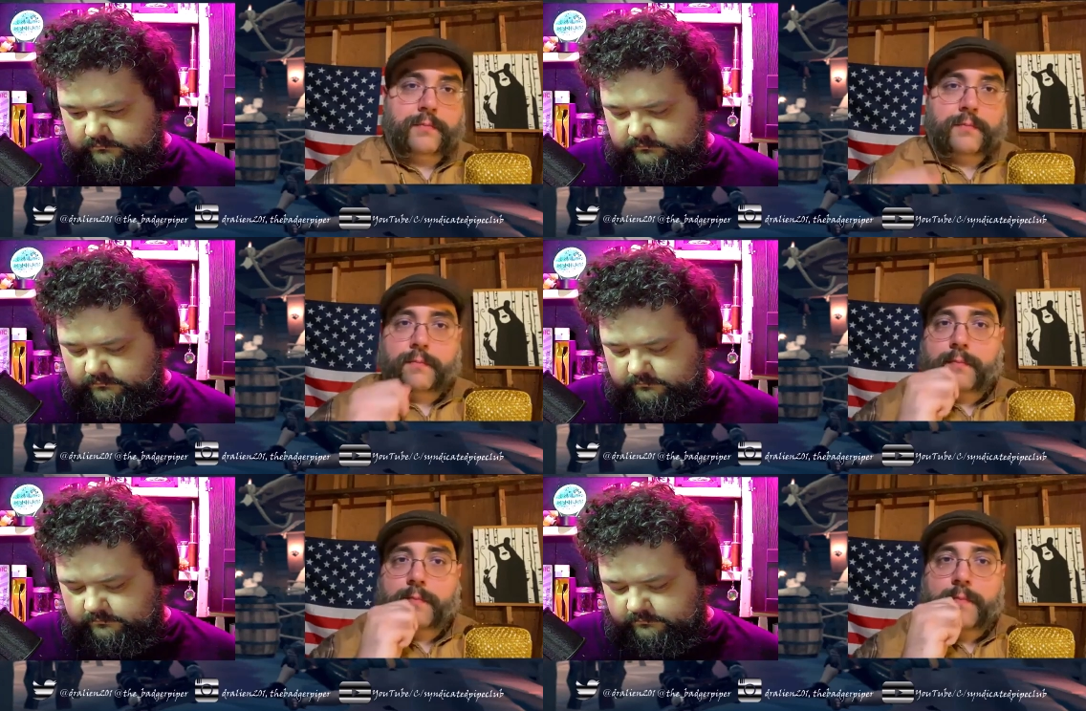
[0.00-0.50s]

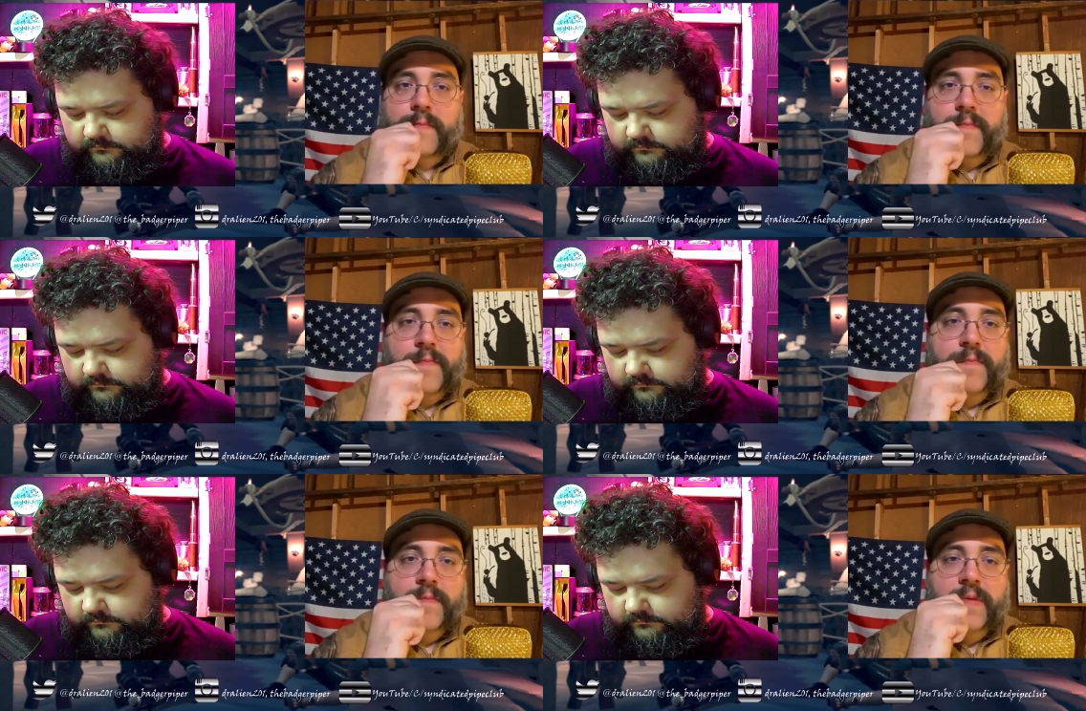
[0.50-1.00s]

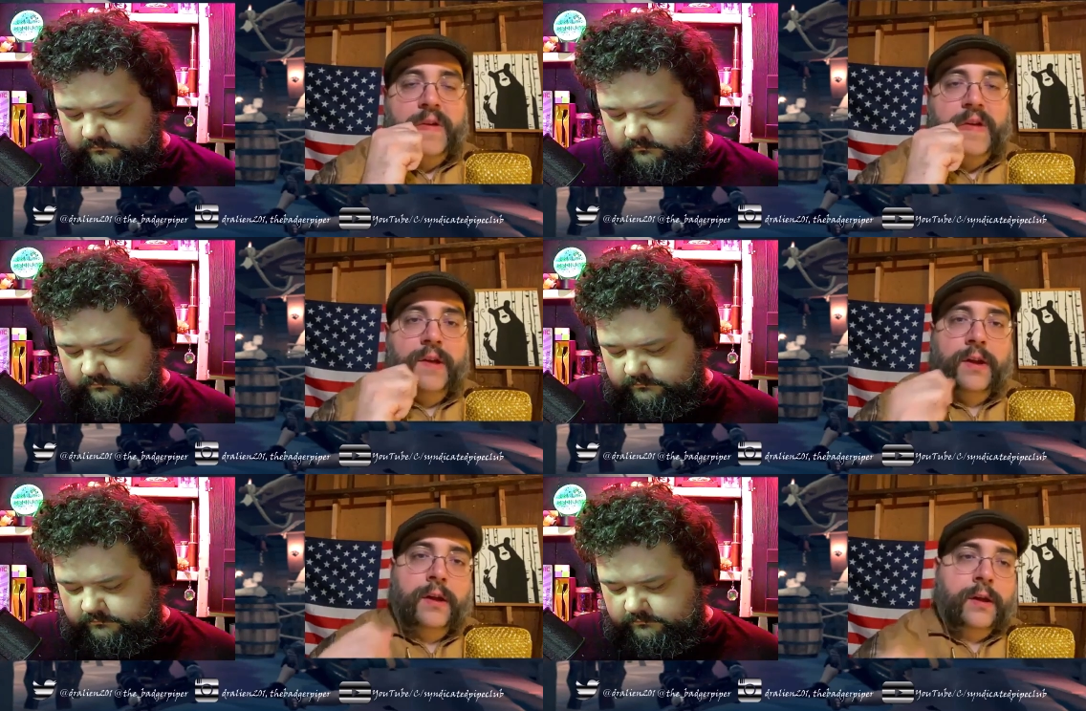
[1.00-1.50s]

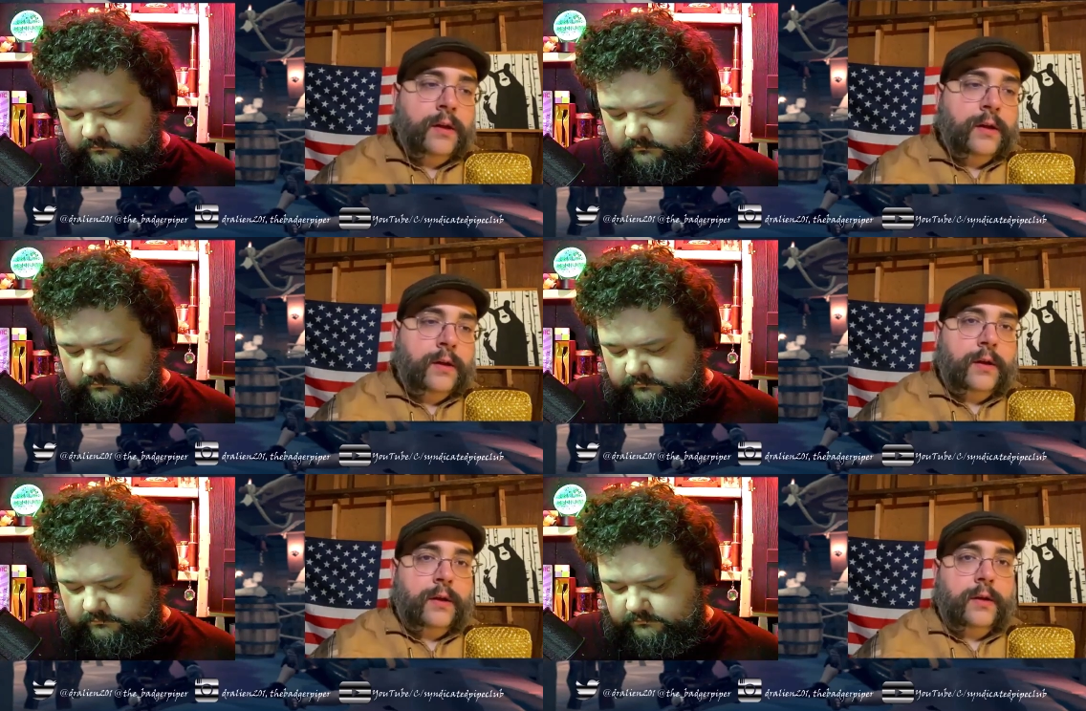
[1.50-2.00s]

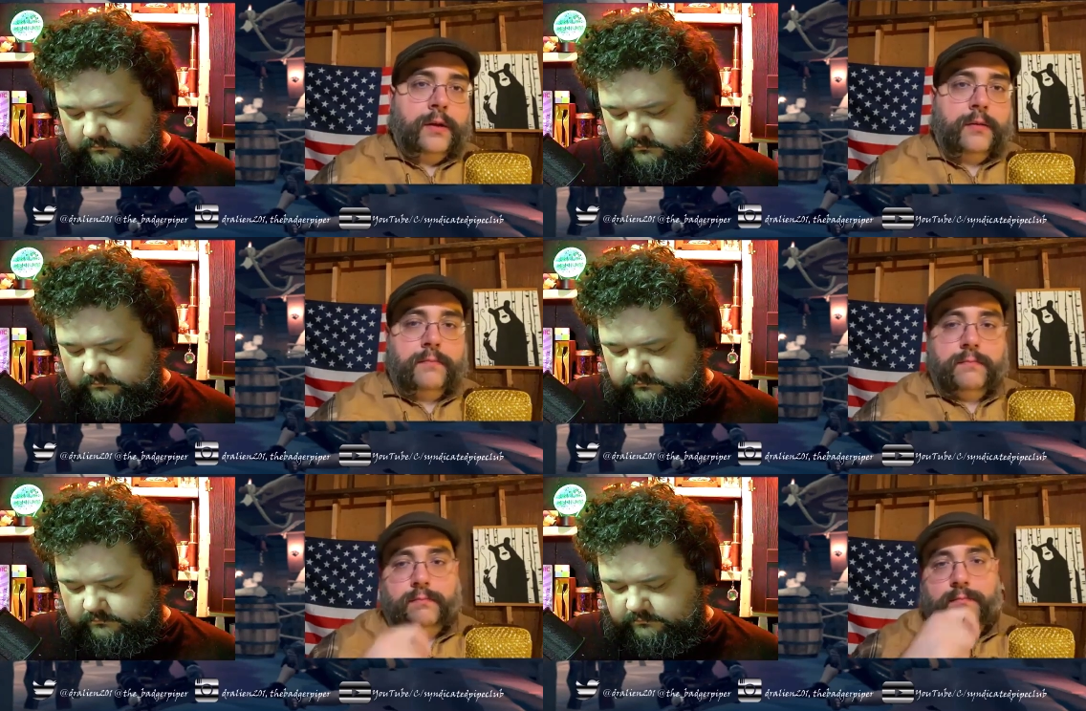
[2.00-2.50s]

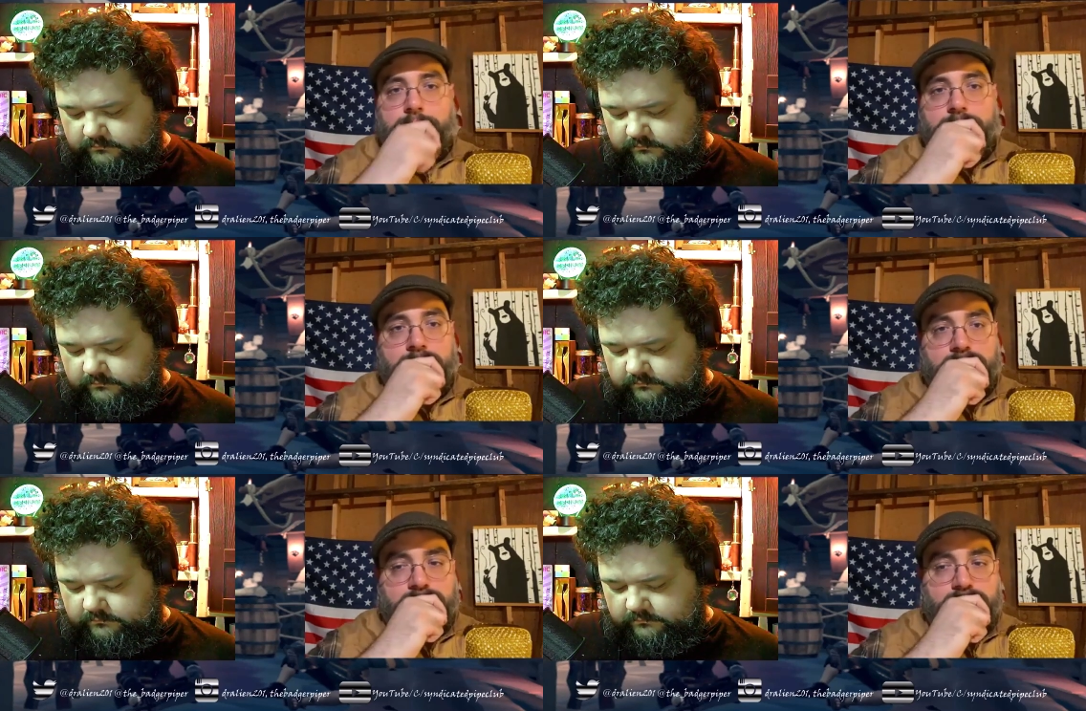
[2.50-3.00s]

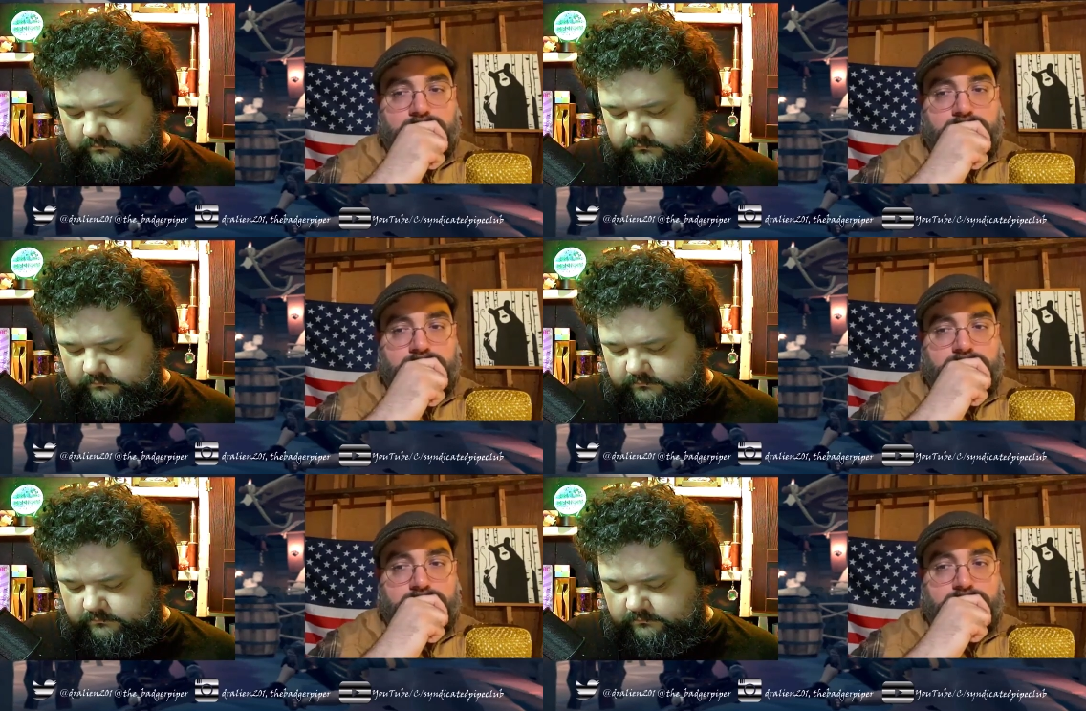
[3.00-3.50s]

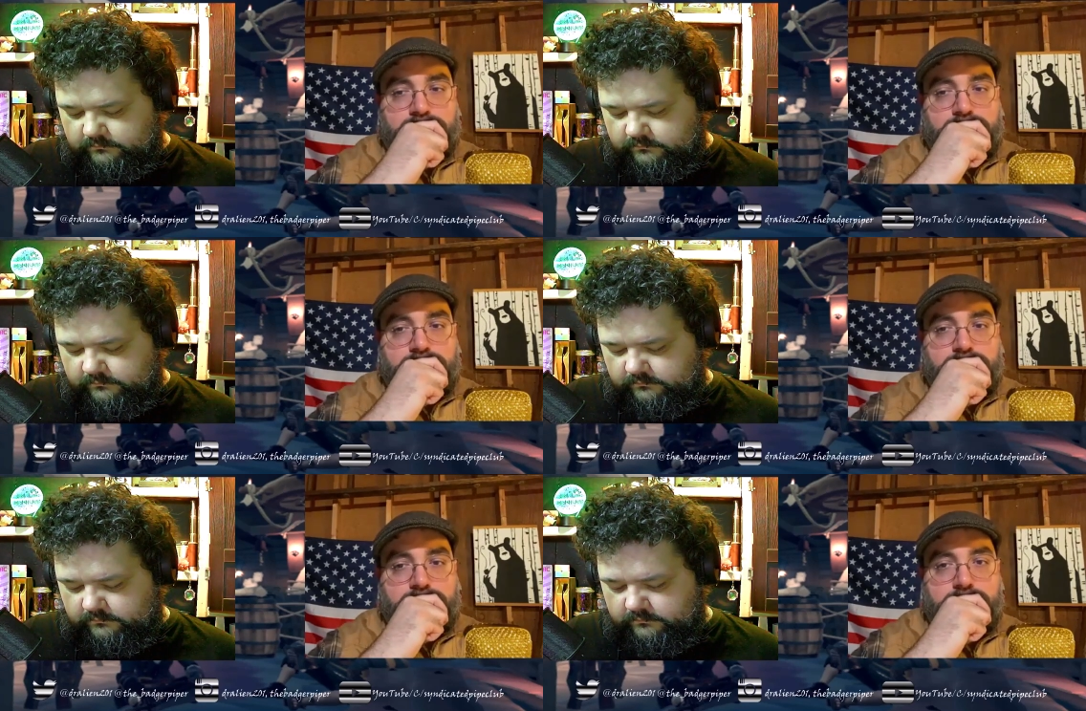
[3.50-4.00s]

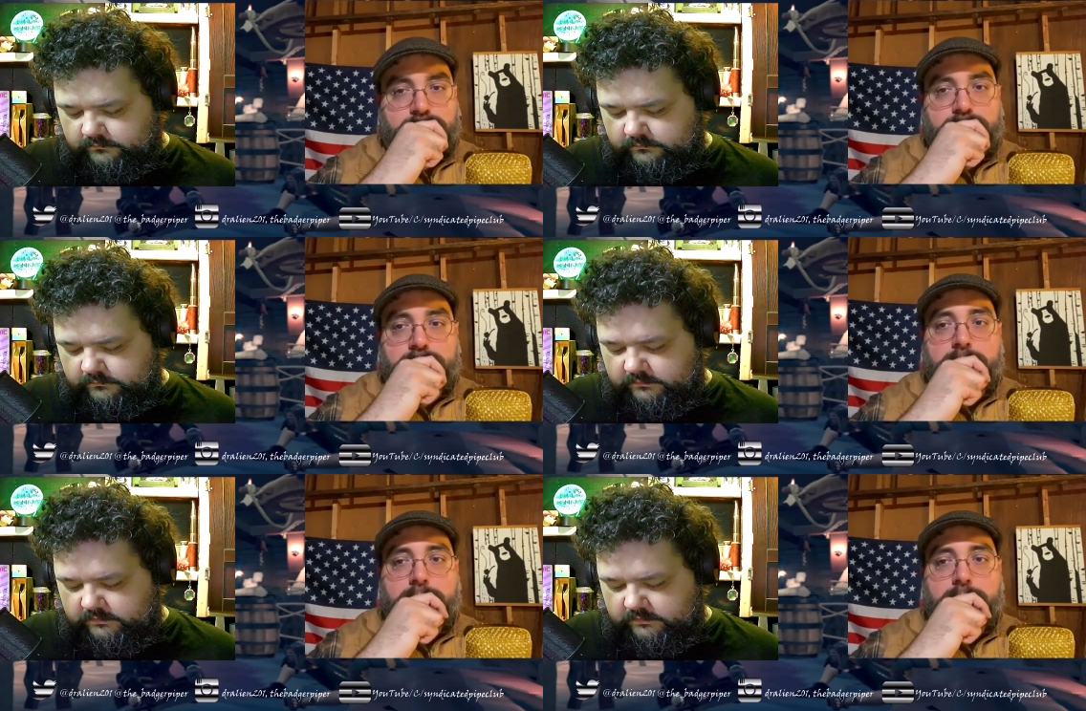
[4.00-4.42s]
[no speech]